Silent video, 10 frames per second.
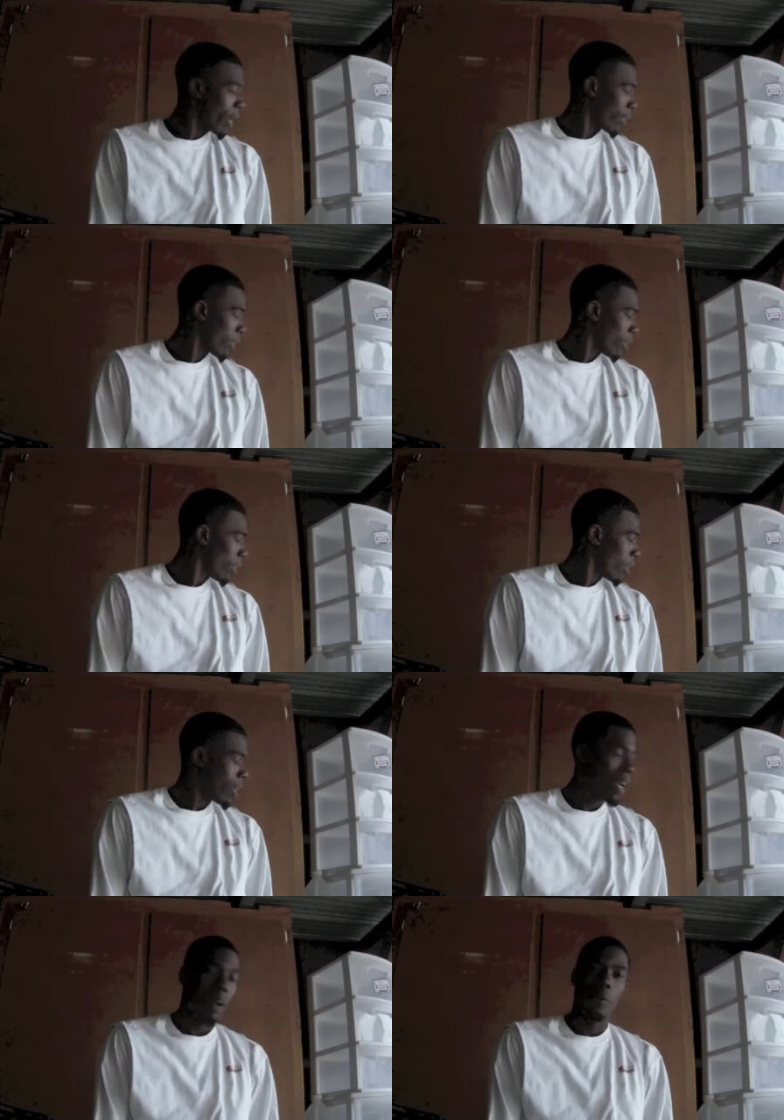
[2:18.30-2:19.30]
back
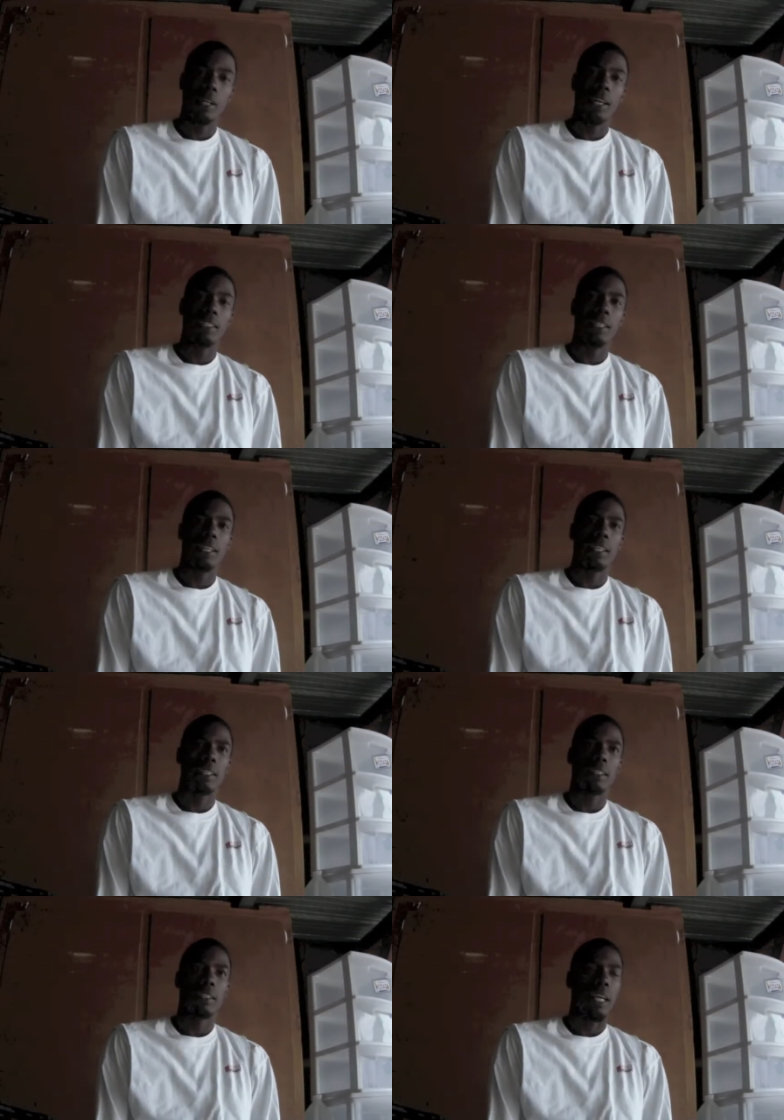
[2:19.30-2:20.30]
and I realized like,
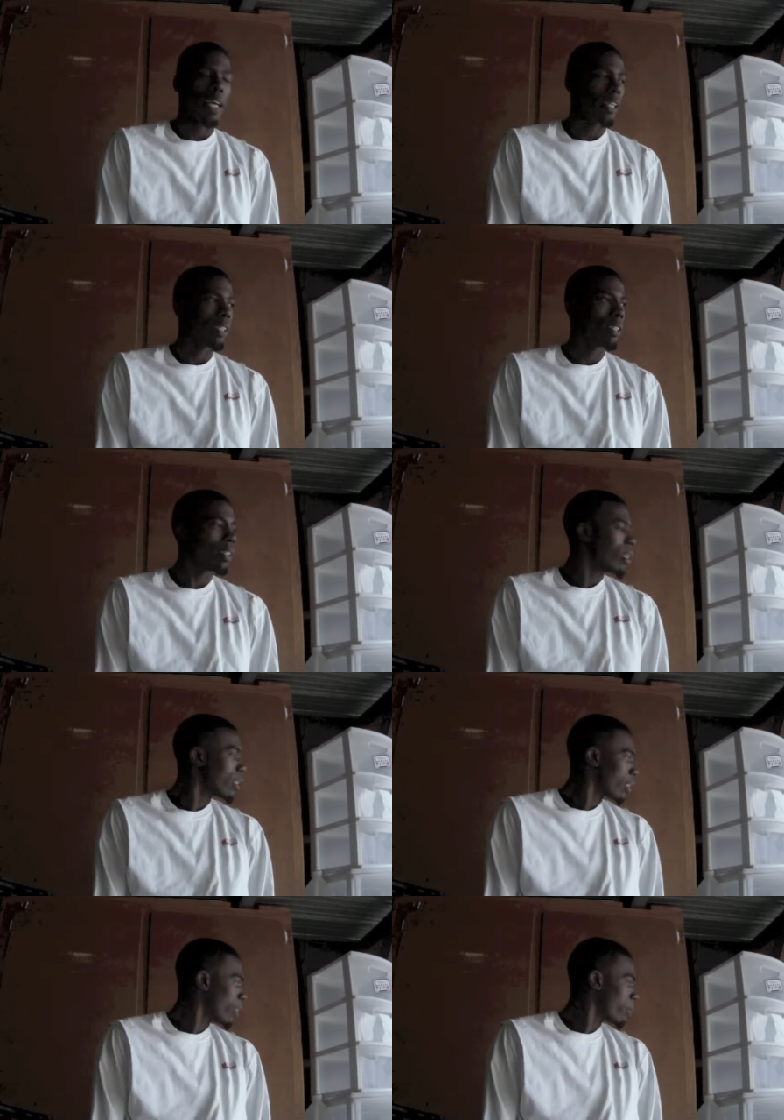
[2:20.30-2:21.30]
dang, they
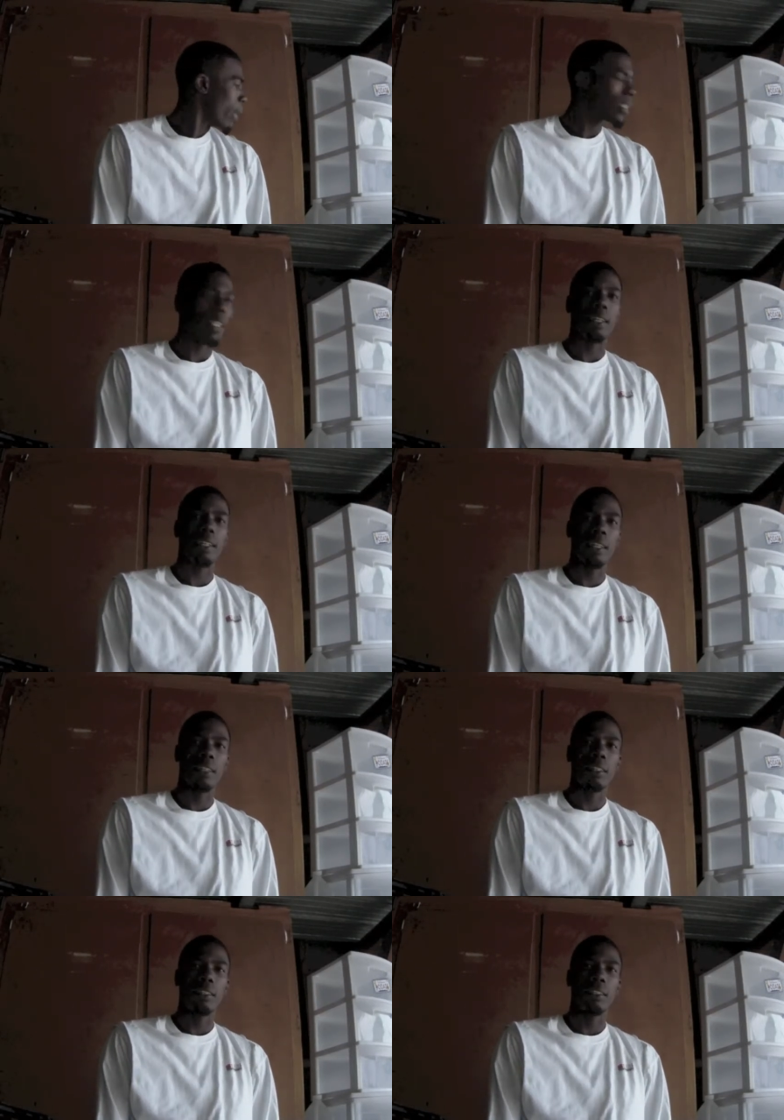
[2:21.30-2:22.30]
still back there, you
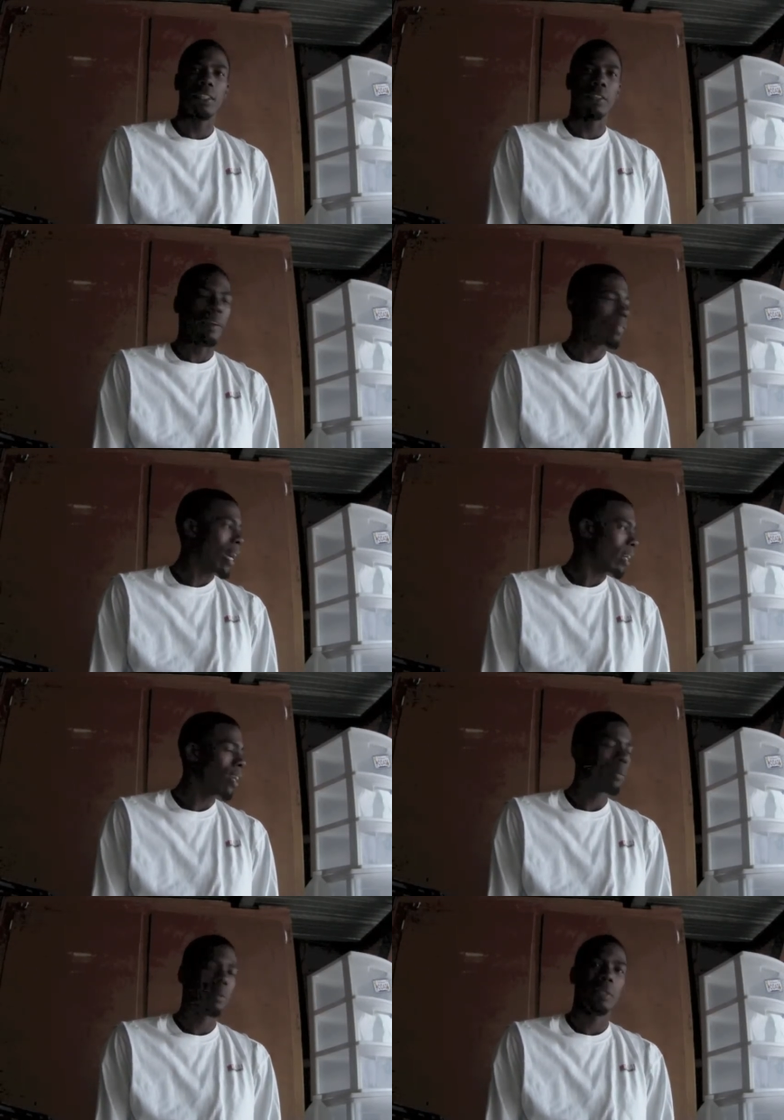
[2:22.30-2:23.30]
know. They have not
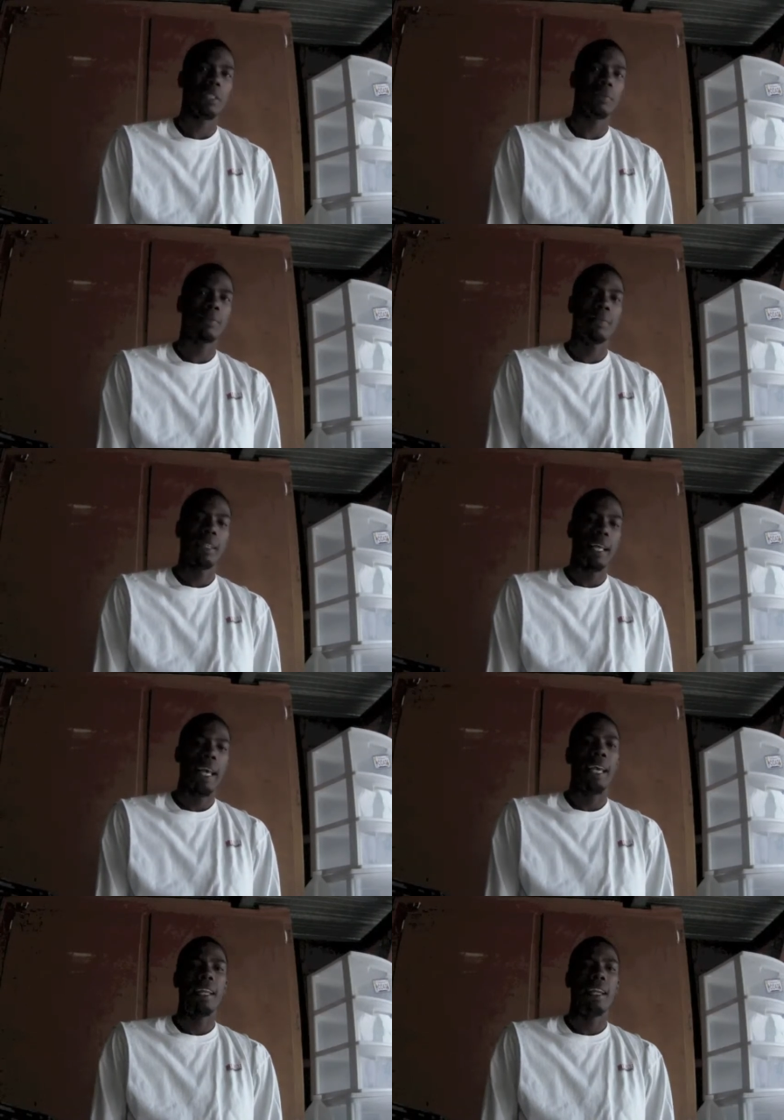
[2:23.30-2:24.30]
caught up to
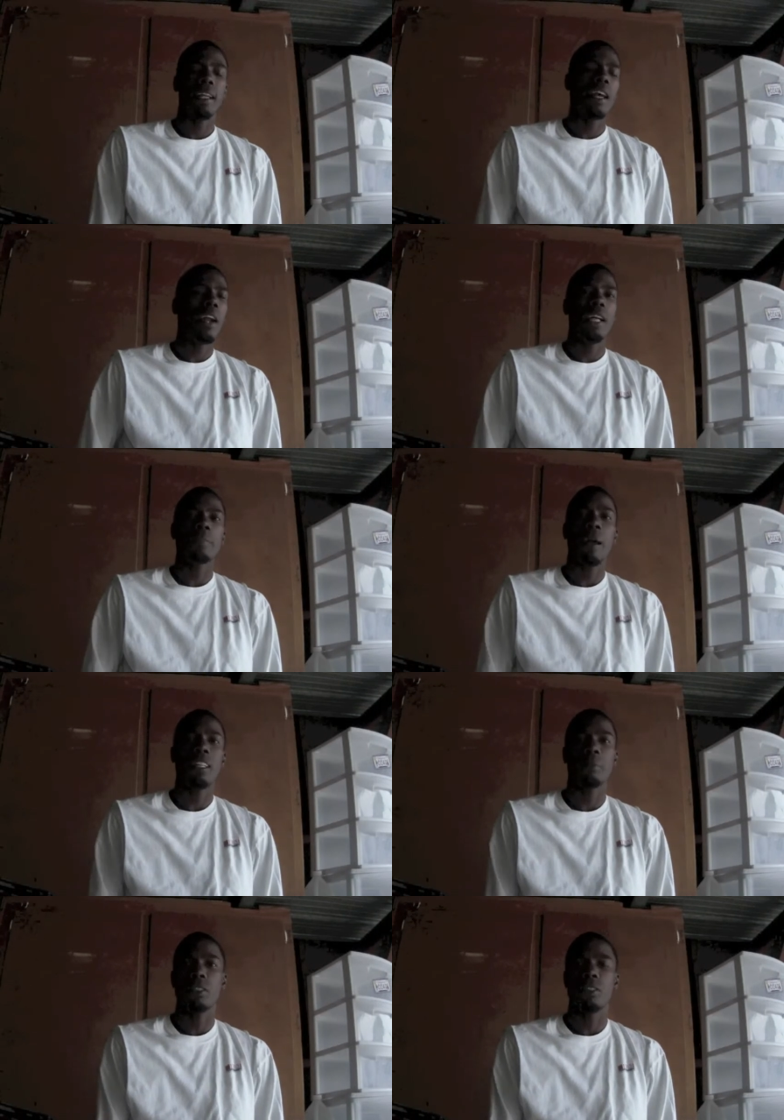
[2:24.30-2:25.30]
me, and and I
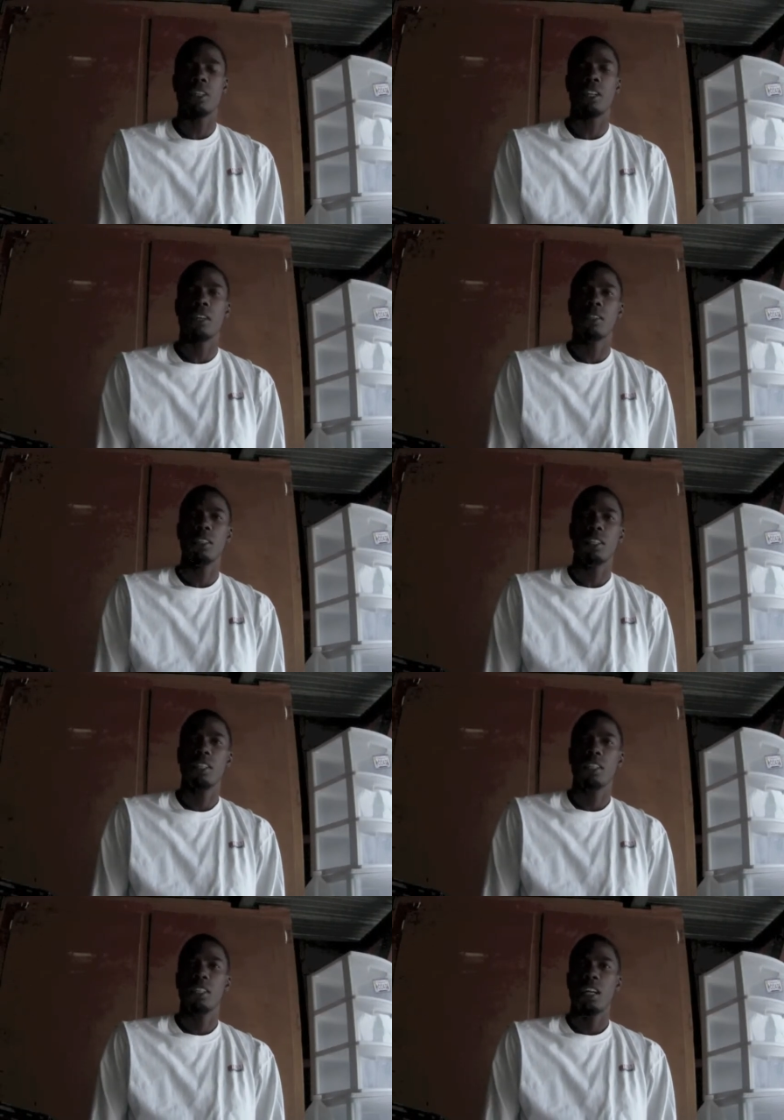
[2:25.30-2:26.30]
expected them to, you know.
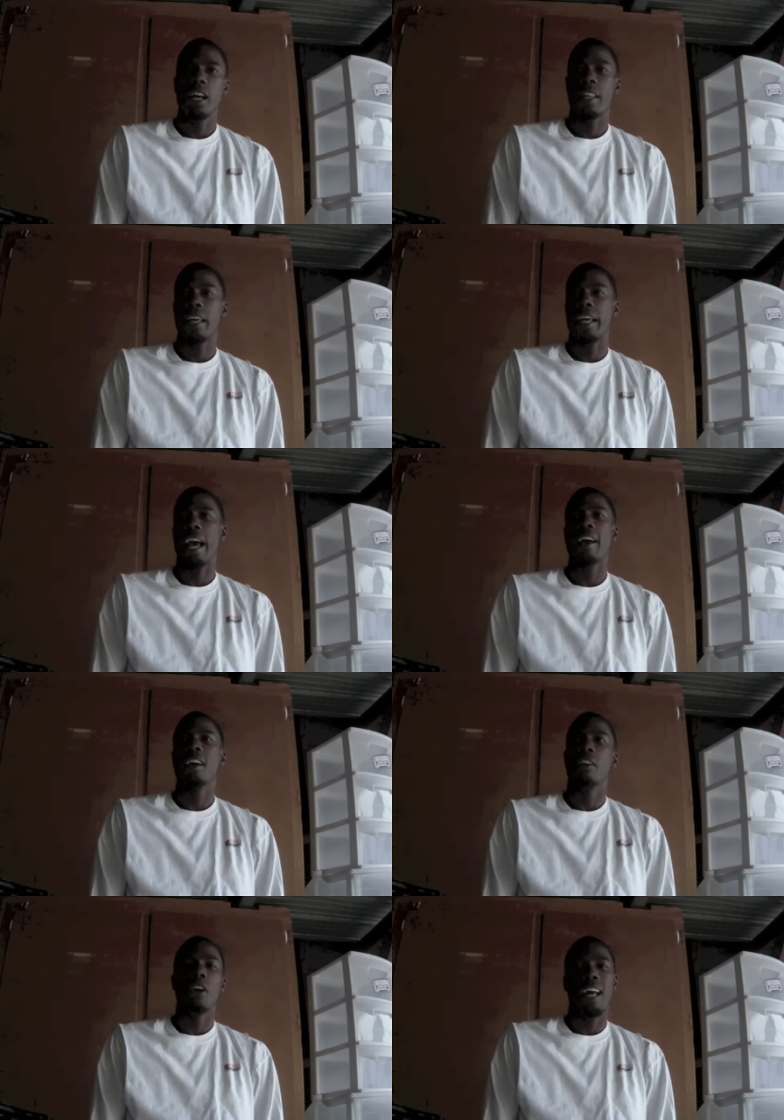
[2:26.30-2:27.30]
They have.
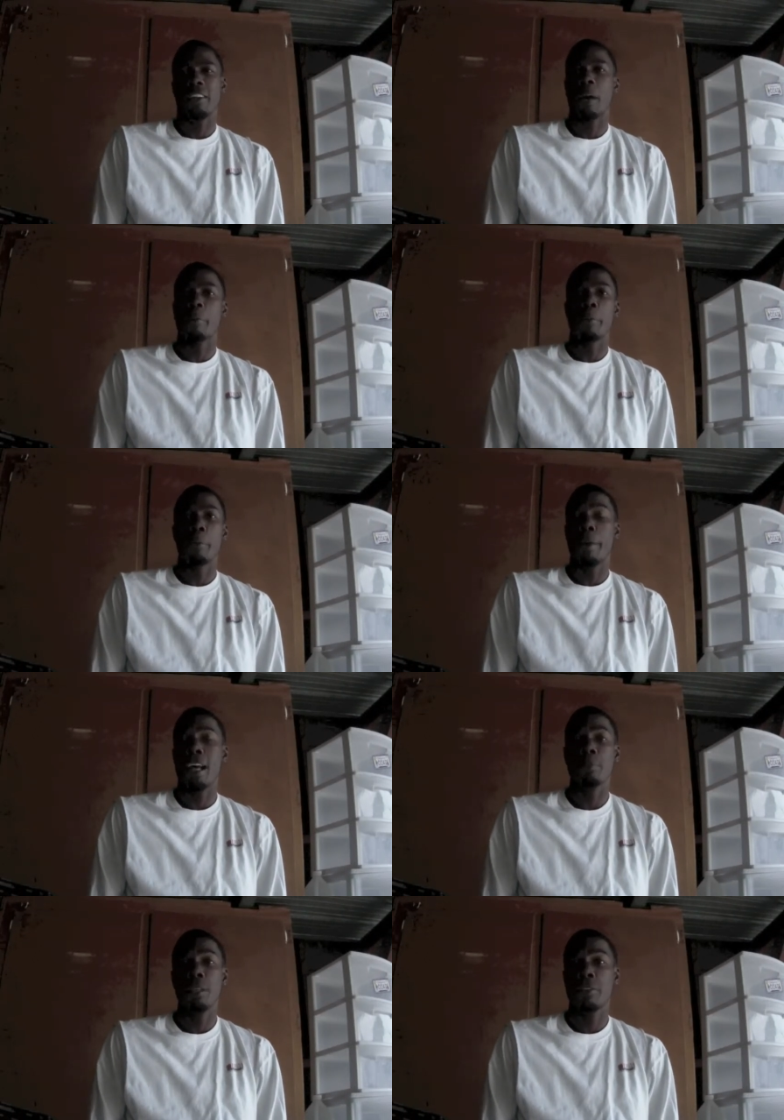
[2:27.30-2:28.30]
and I had a couple people
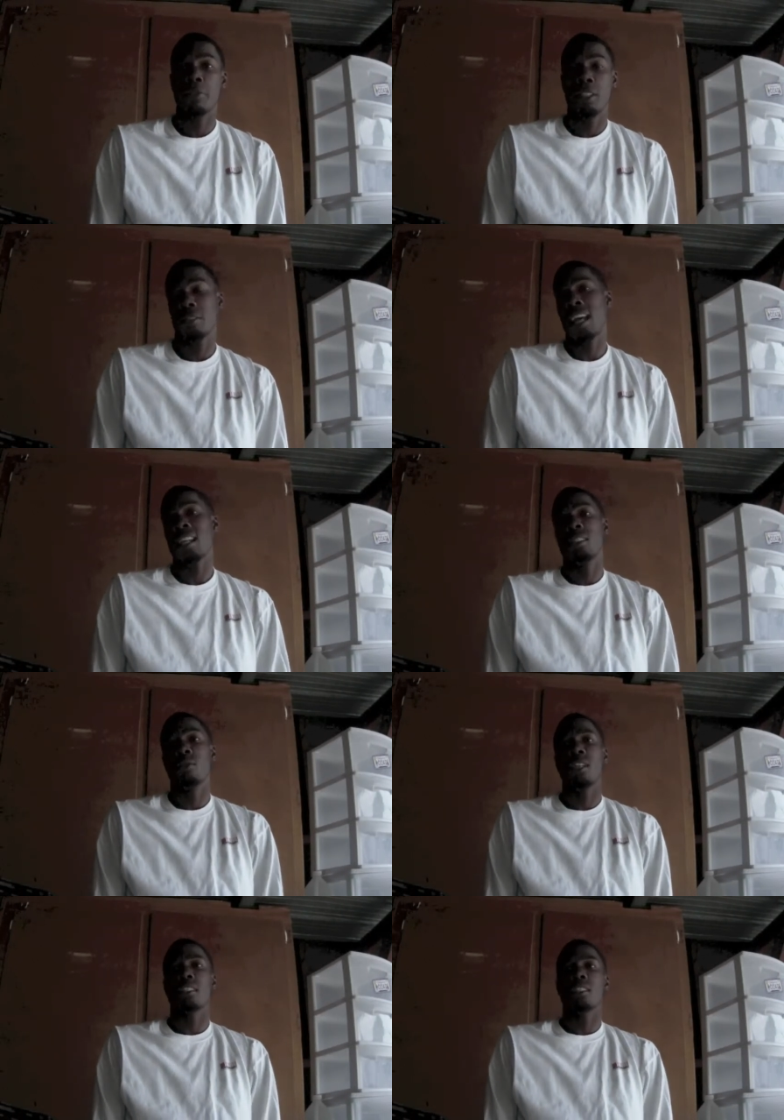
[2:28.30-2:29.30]
pass me in the, the last two
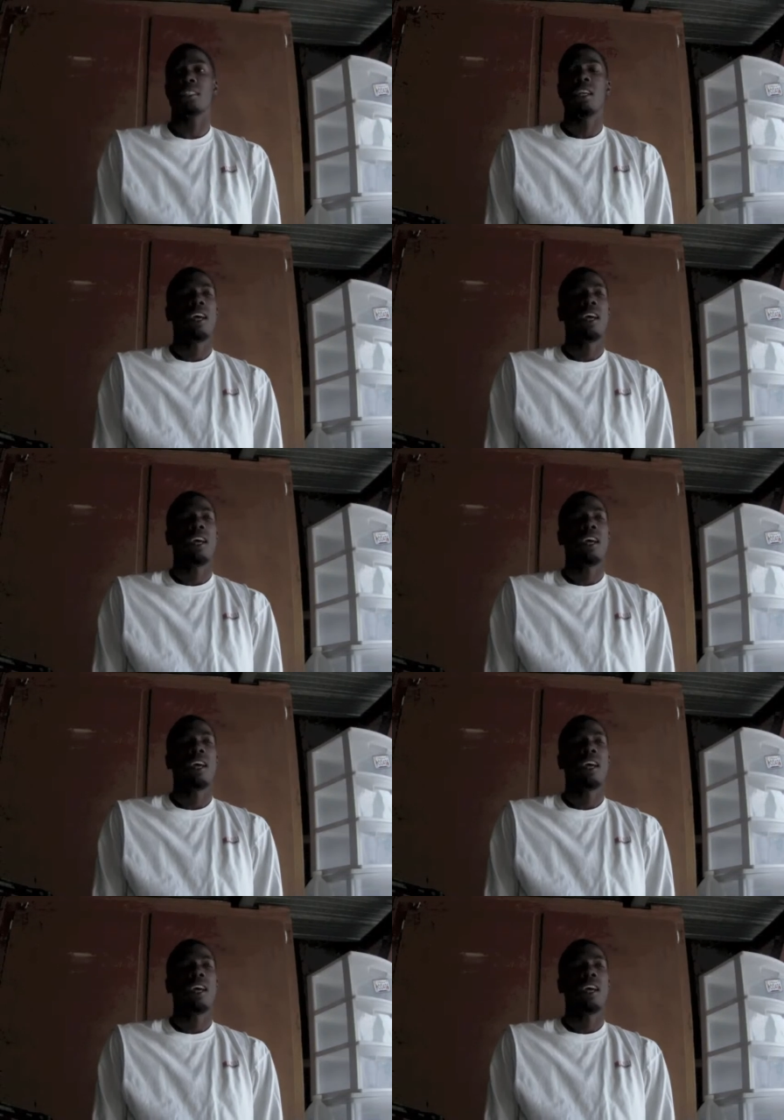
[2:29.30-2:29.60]
sessions,